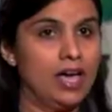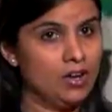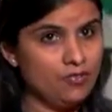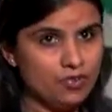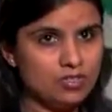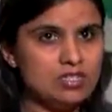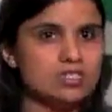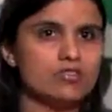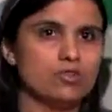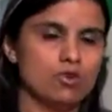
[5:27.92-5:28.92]
and for the
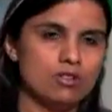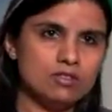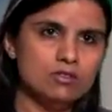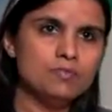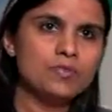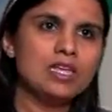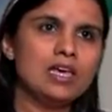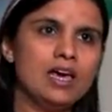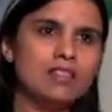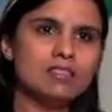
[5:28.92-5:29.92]
interviewer also.
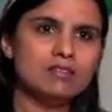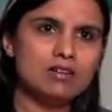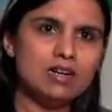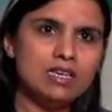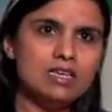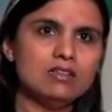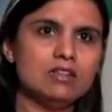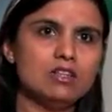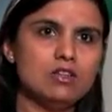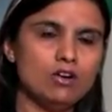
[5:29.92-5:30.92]
And thirdly,
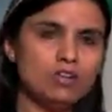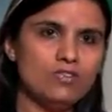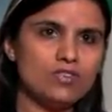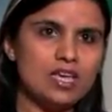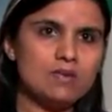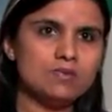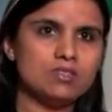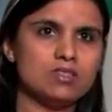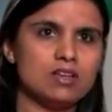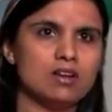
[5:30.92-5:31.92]
a lot of
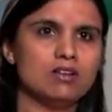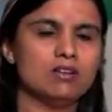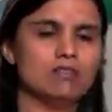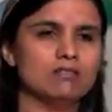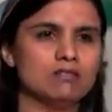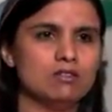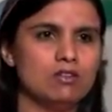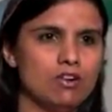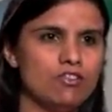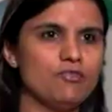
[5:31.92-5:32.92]
times there are a
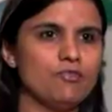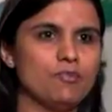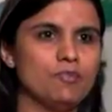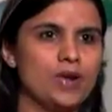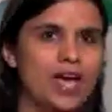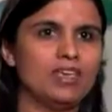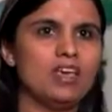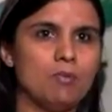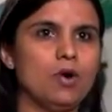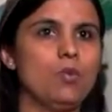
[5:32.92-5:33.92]
lot of
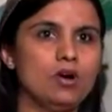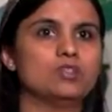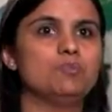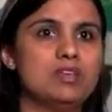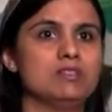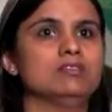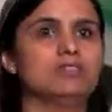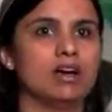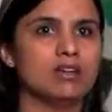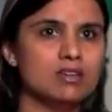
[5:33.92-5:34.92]
bragging about what's been
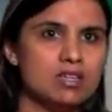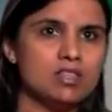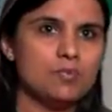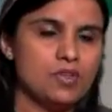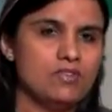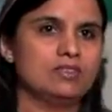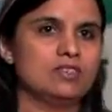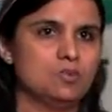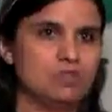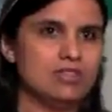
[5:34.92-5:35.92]
done in the previous
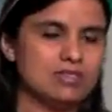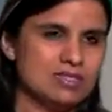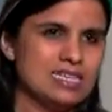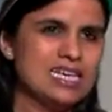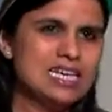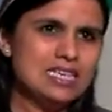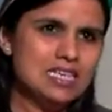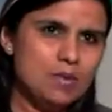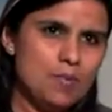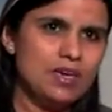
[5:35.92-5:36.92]
experiences.
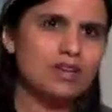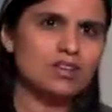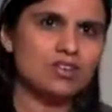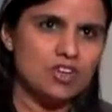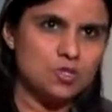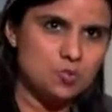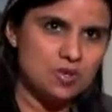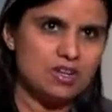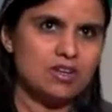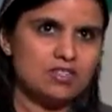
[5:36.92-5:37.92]
Keeping it crisp
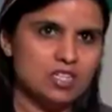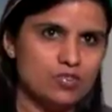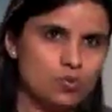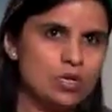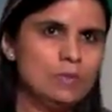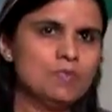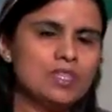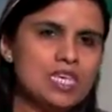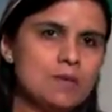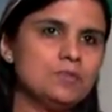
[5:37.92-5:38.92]
in an interview
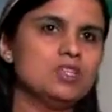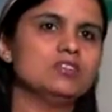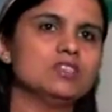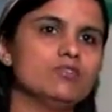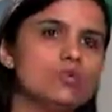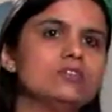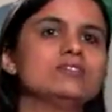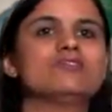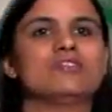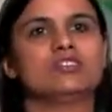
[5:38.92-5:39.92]
keeps the interviewer's
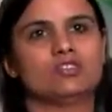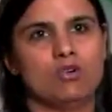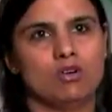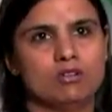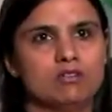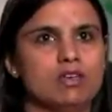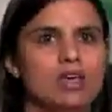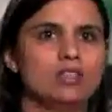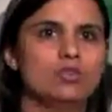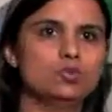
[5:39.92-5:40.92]
interest on,
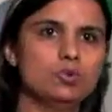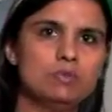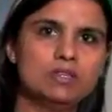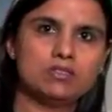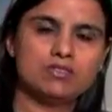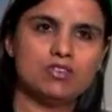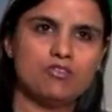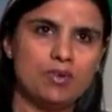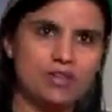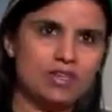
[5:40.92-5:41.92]
and those will be 3
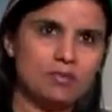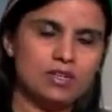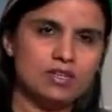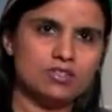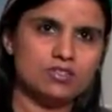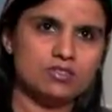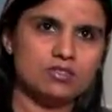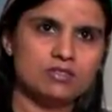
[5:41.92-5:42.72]
of my recommendations.